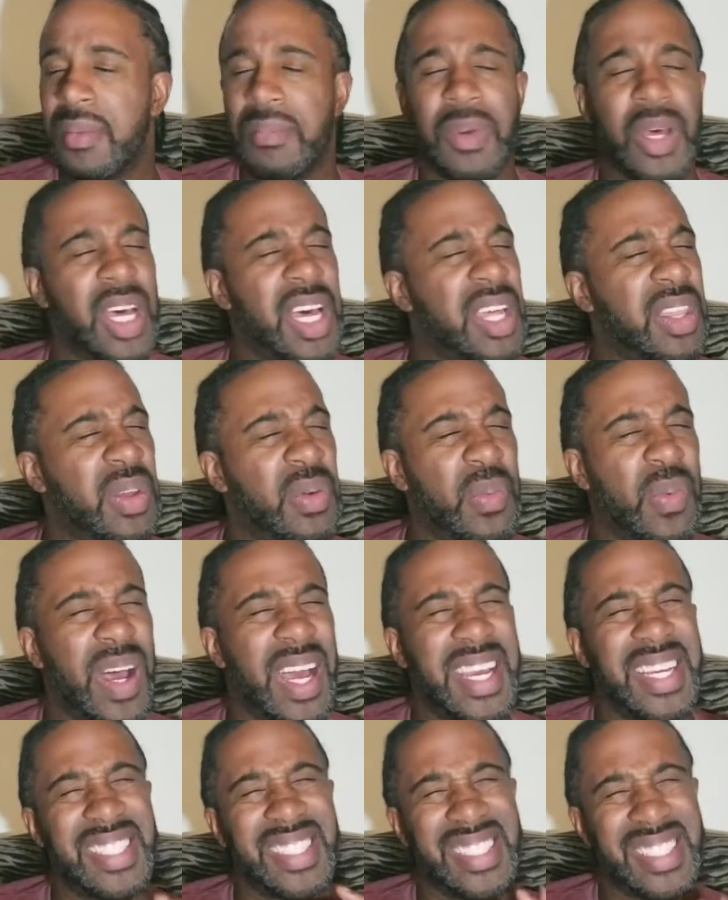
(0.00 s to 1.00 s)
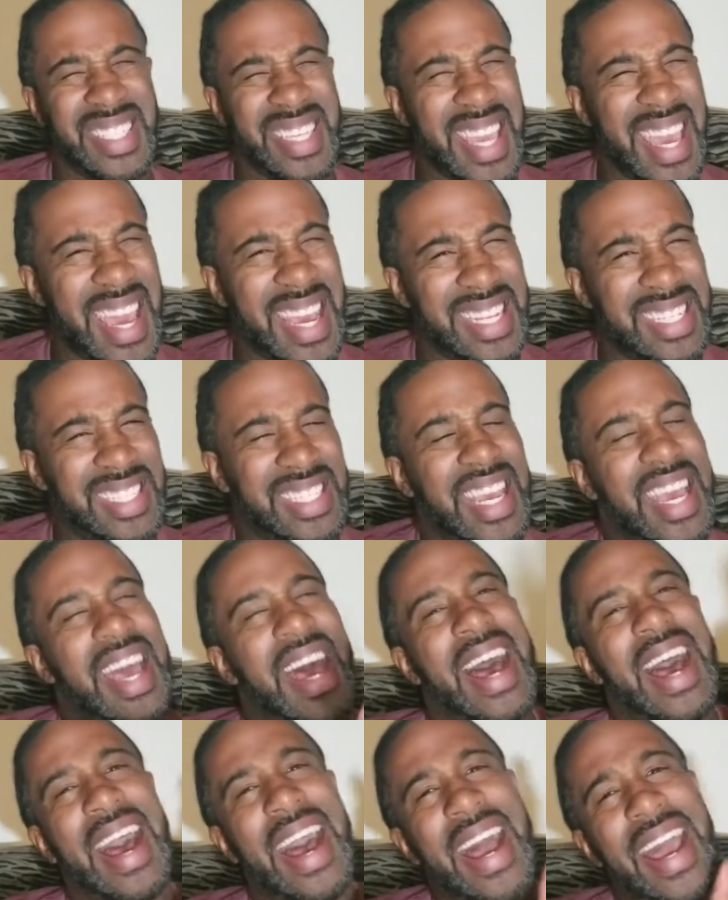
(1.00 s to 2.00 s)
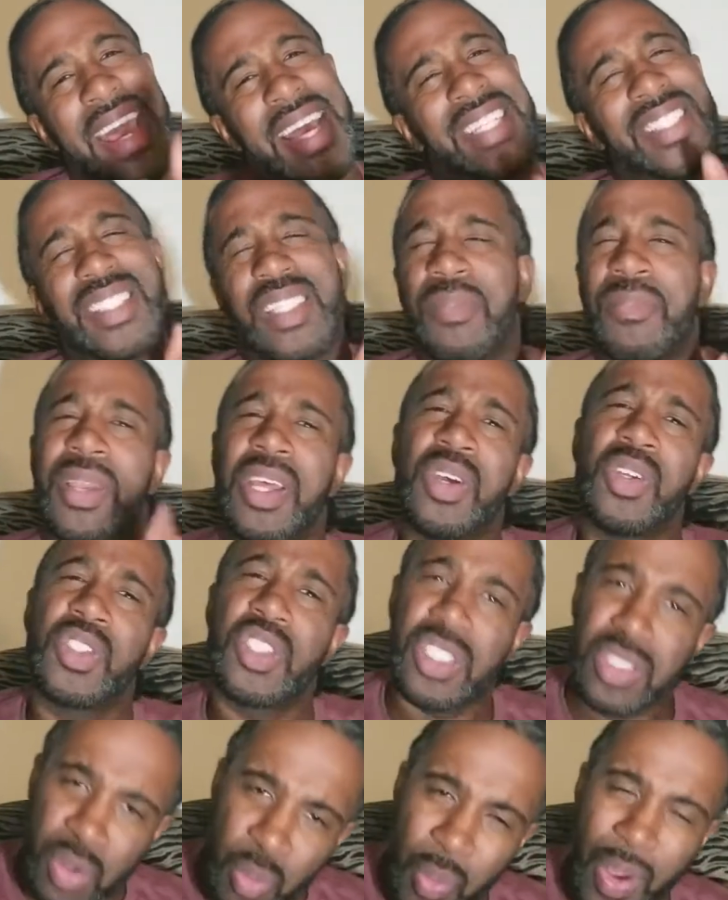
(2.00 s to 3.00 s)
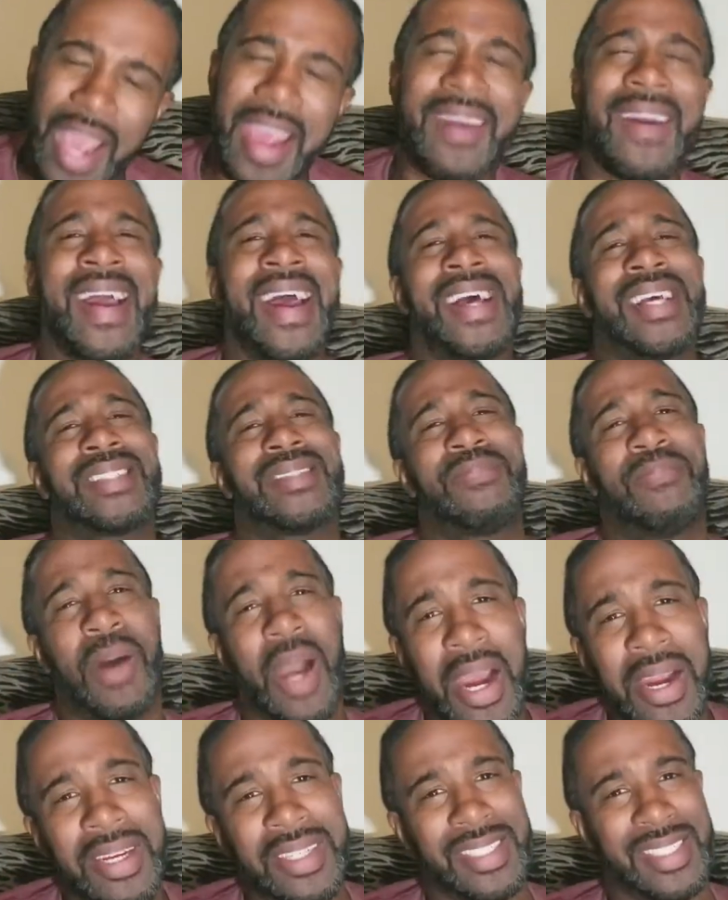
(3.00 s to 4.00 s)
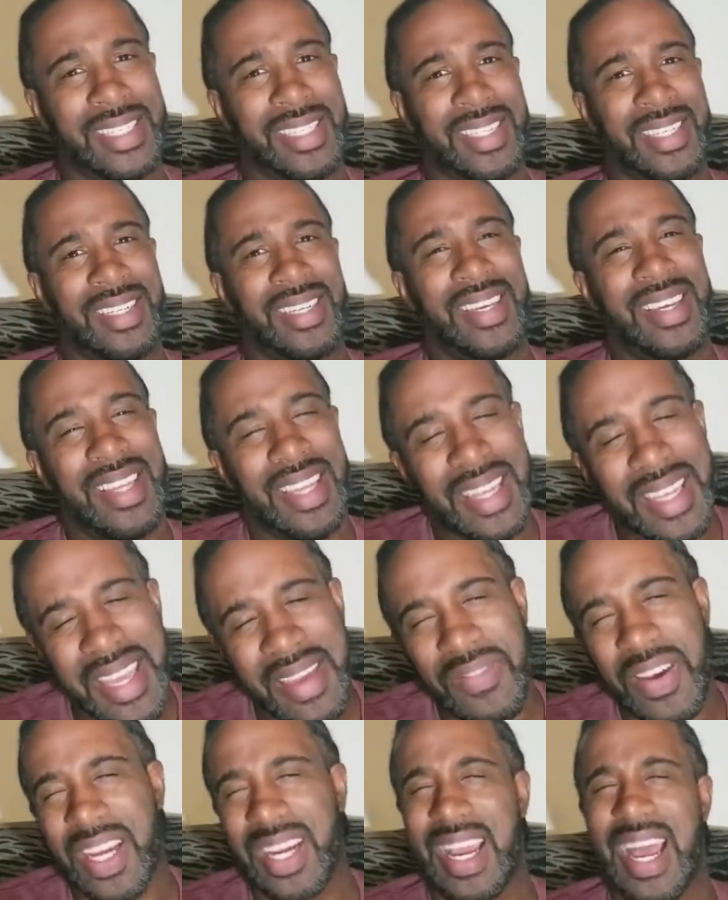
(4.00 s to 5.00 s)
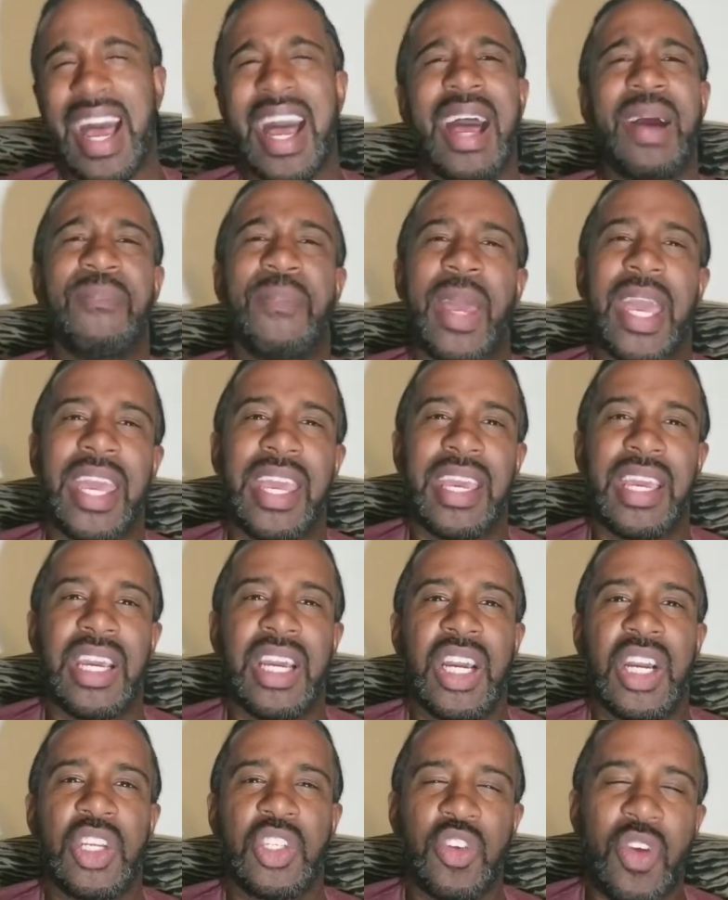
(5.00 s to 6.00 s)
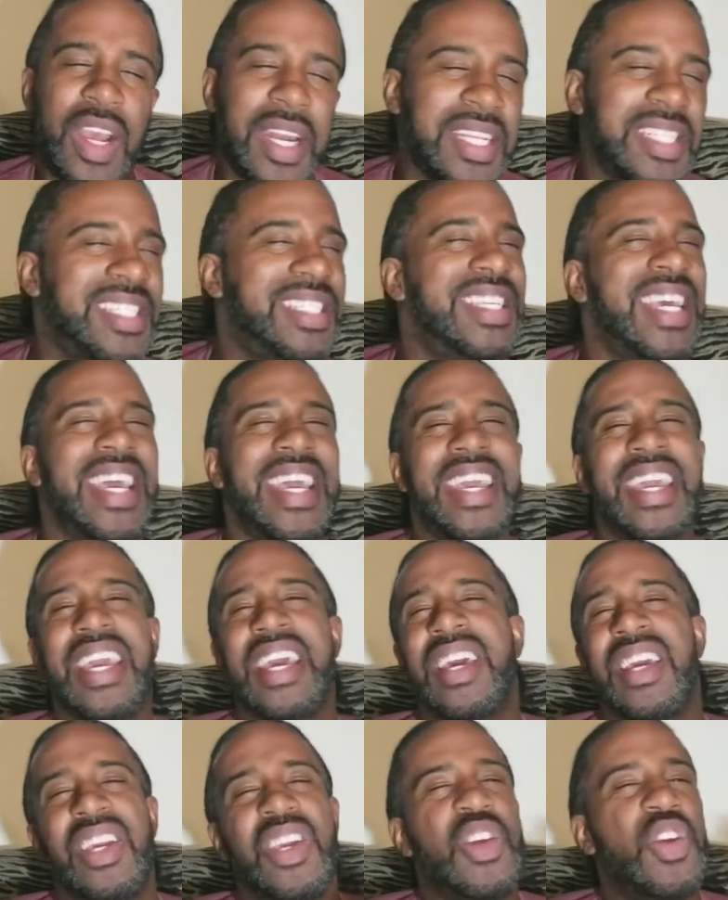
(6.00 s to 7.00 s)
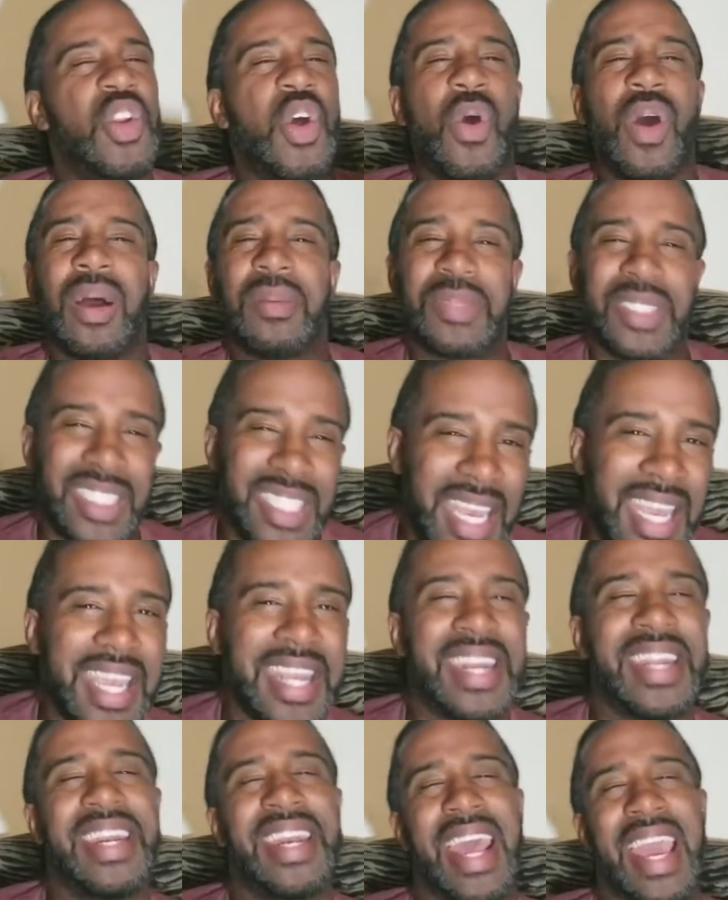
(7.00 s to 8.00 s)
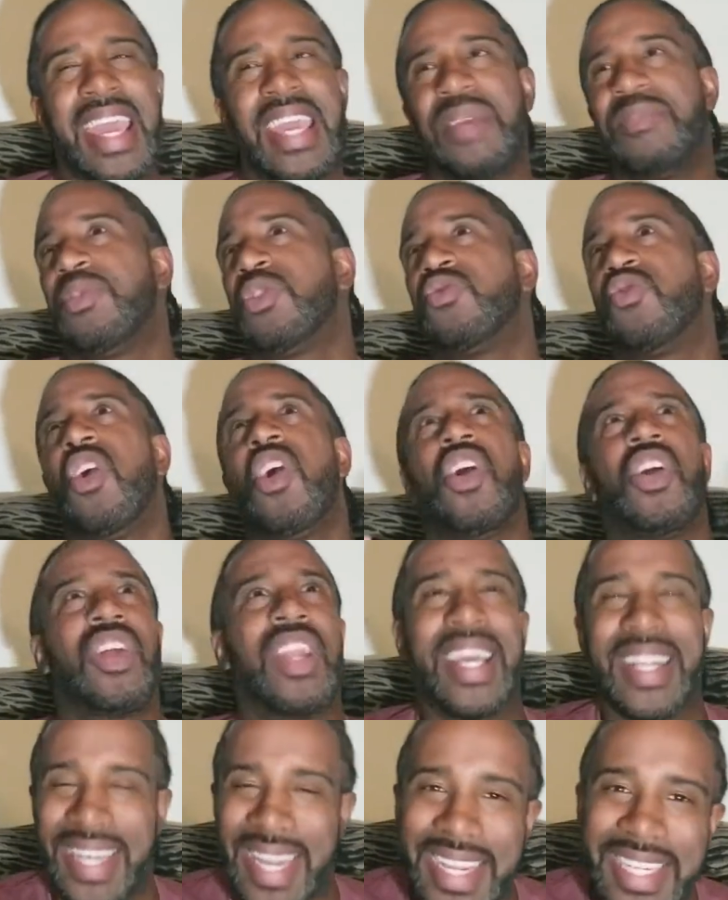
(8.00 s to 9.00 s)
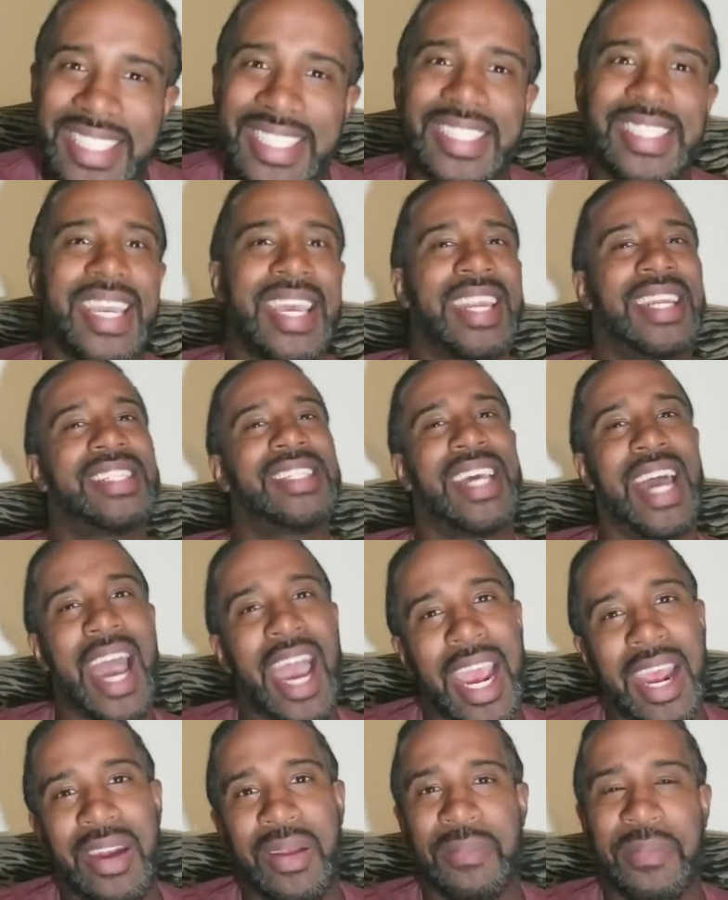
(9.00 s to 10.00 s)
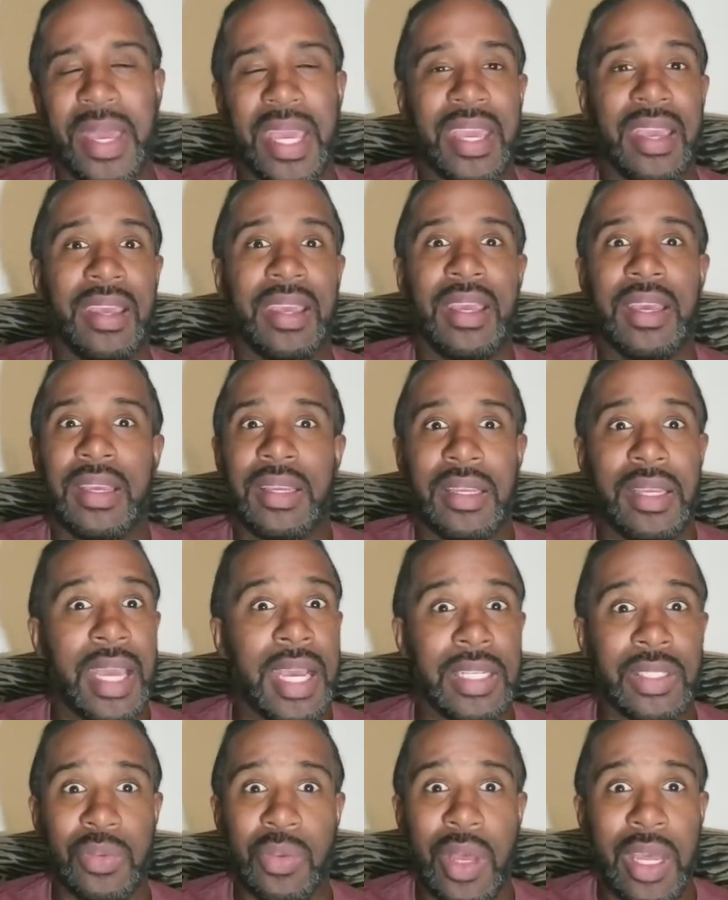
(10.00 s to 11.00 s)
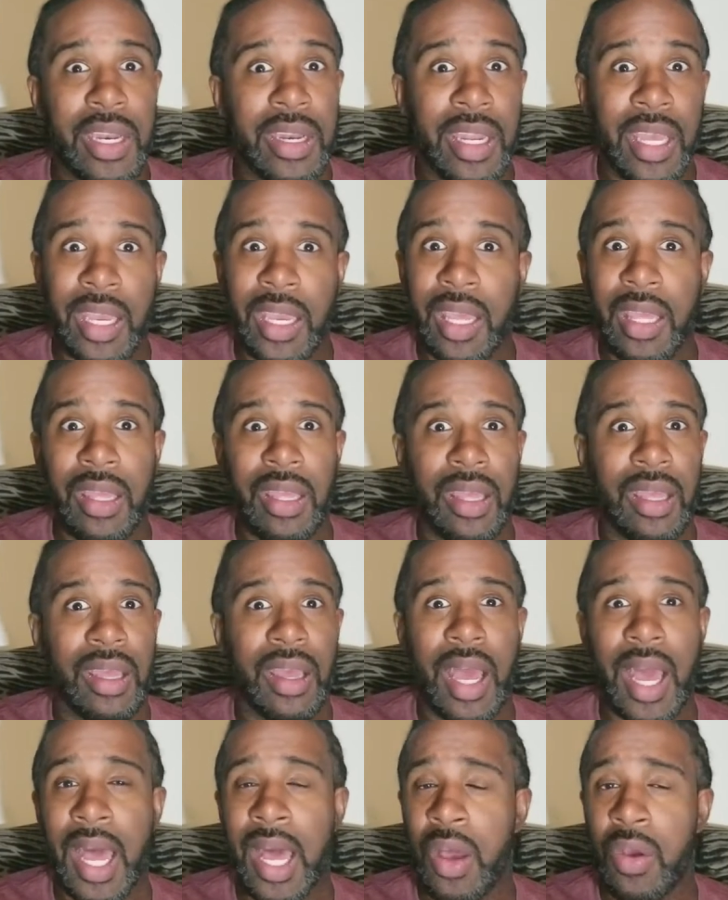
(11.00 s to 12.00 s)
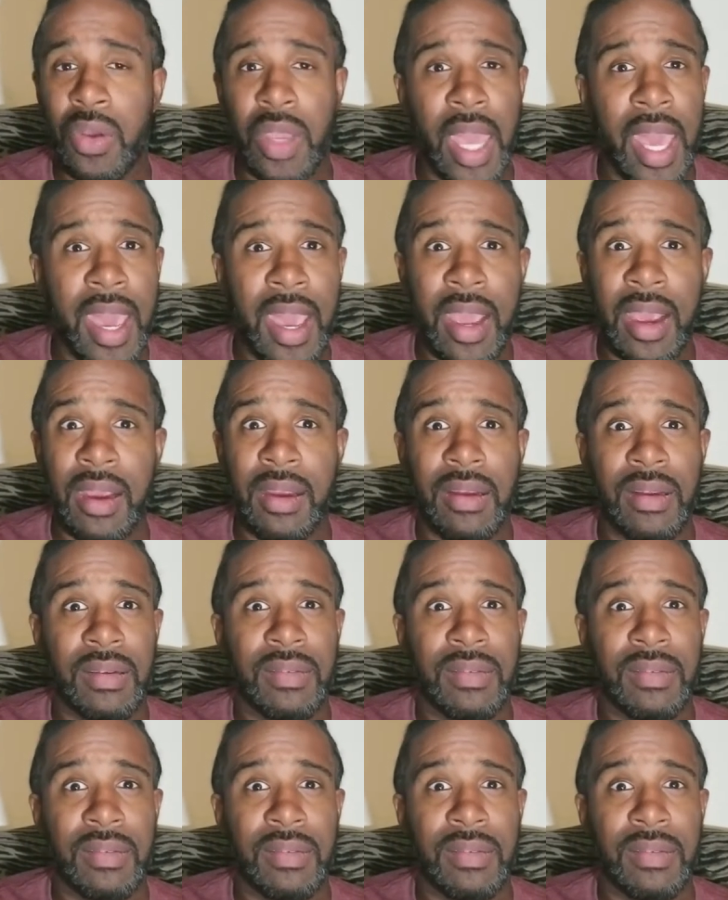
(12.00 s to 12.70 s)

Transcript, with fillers: But otherwise, yes, I had some little square ass person leave a comment trying to say, you know, I'm saying the names wrong like they just getting tired of me. Guess what, nigga? I don't care.